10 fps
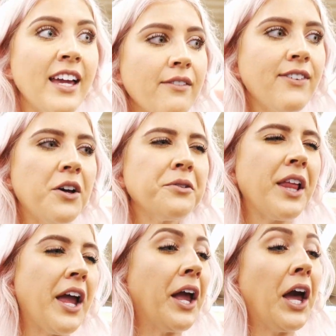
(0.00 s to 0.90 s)
think I found
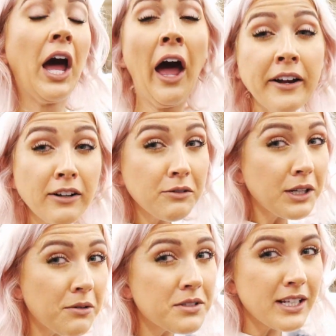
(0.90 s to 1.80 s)
like kind of
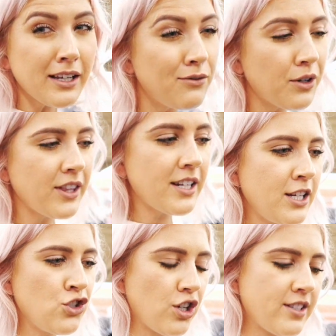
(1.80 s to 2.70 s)
what I was looking for in the
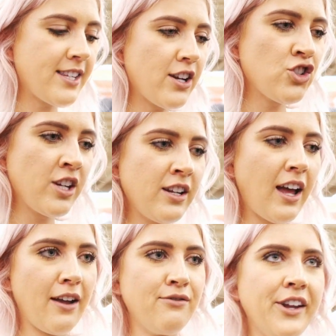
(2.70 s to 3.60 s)
t-shirt section.
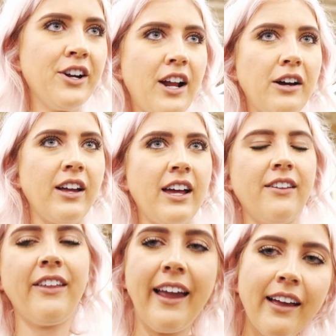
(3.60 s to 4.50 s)
I figured I'll kind
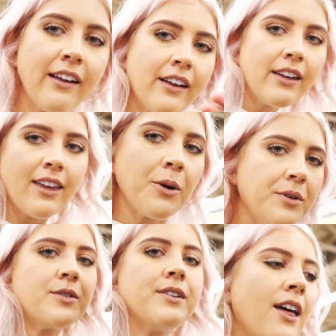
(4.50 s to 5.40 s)
of like go
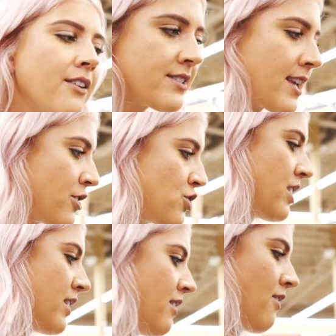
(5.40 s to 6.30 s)
into another section